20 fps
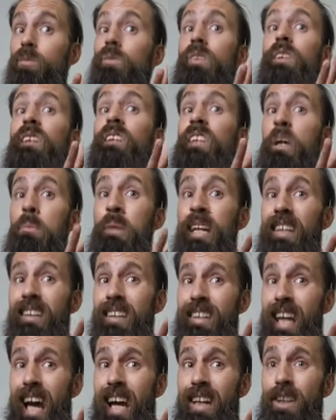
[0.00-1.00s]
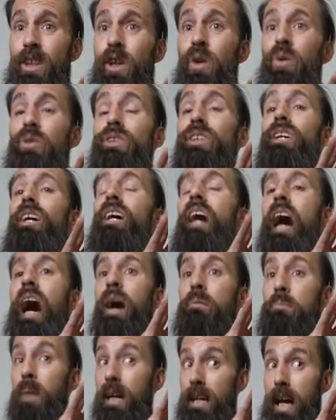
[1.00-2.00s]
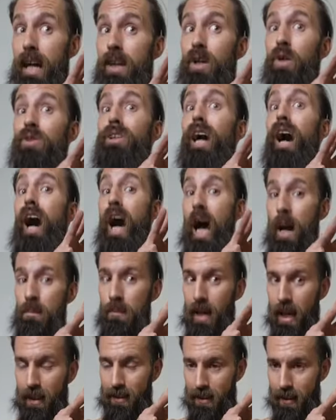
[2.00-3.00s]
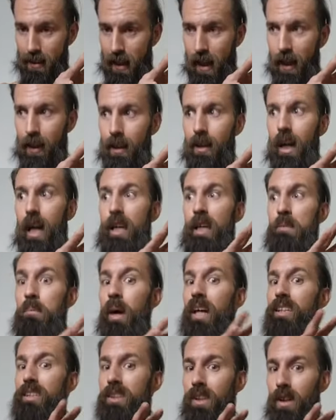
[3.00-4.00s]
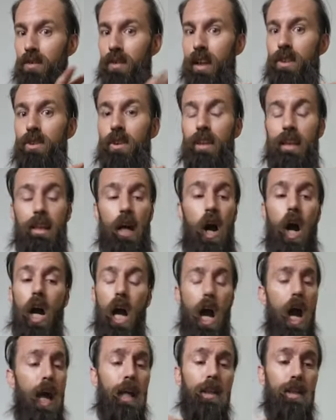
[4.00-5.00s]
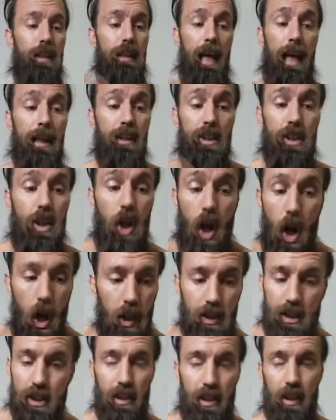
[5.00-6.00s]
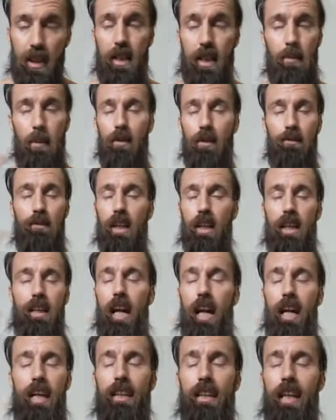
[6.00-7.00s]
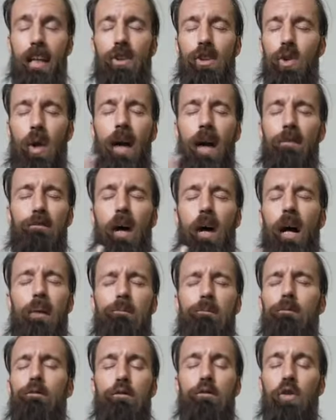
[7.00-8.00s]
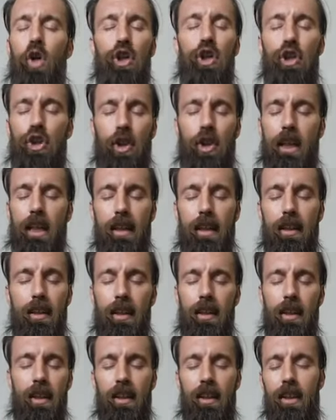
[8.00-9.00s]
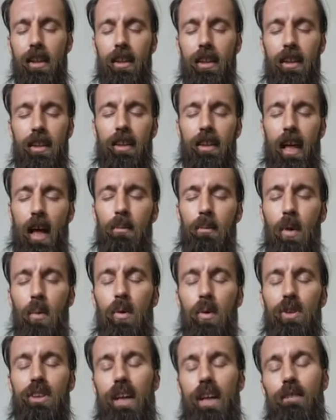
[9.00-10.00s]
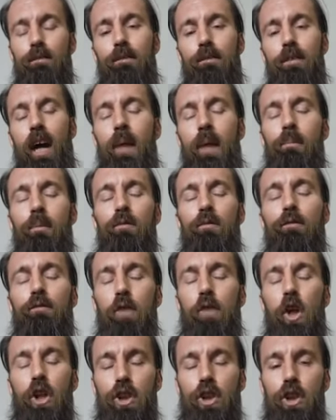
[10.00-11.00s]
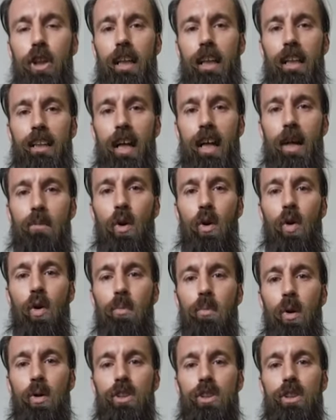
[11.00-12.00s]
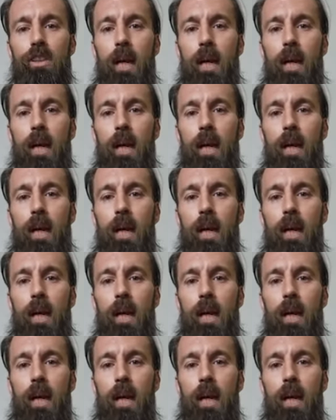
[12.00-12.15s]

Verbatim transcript: The minute the dad goes, my dad goes, I'm next in line, and then my son, right? So like I, I that's constantly in my fucking head. That so I, I'm frustrated that I'm almost like I'm frustrated that I'm almost that